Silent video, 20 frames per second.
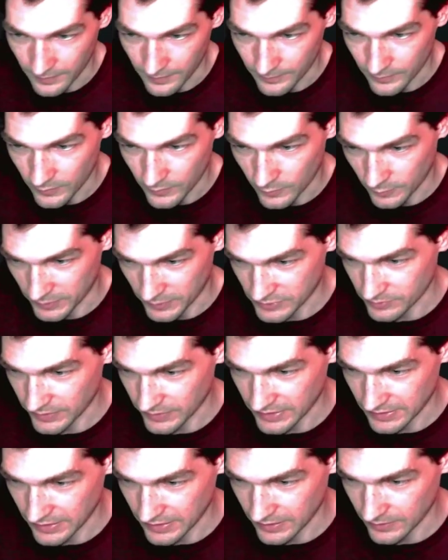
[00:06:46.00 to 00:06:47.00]
Which right
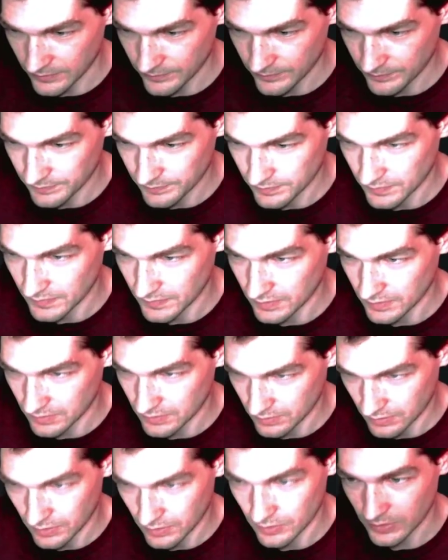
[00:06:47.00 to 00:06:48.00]
now,
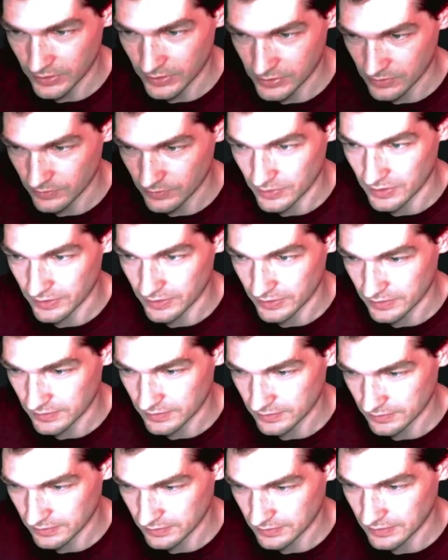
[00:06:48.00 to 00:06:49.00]
Coalition Relic,
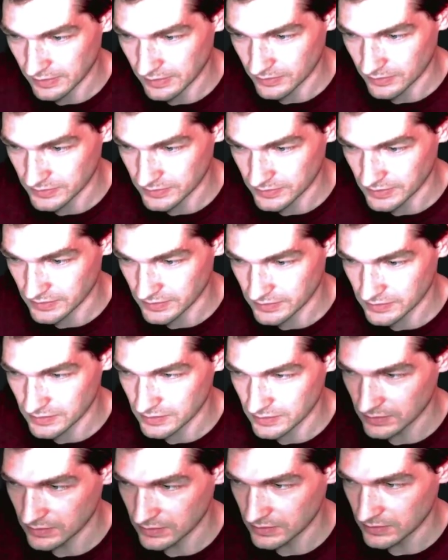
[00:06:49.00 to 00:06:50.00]
Nettlecyst,
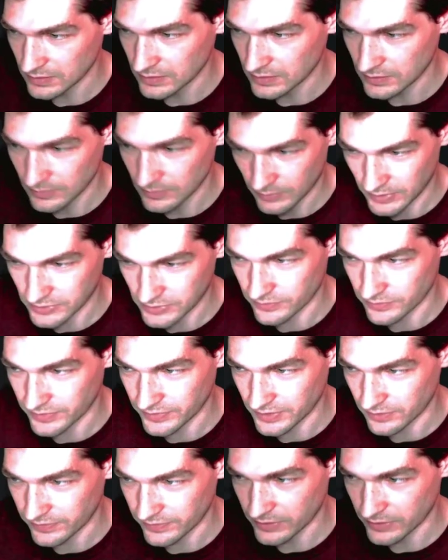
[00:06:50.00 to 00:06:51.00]
Retrofitter
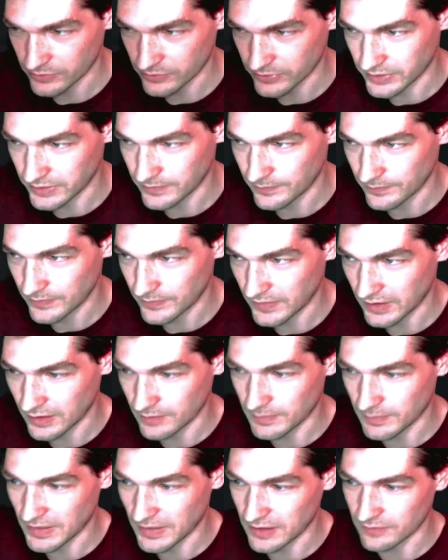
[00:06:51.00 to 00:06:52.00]
Foundry, and
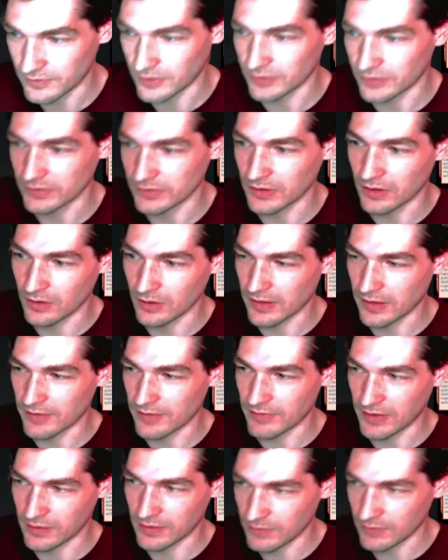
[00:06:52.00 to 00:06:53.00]
Mana Vault all have
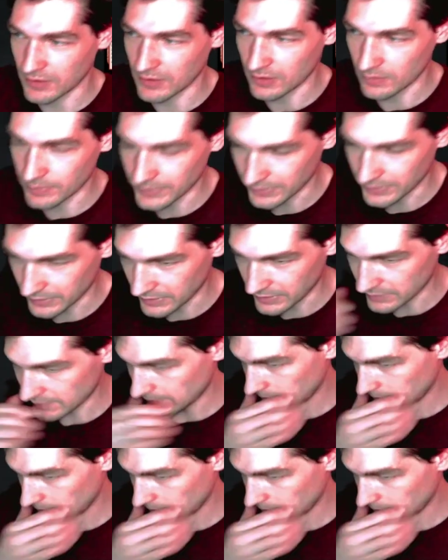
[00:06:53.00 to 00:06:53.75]
activated abilities.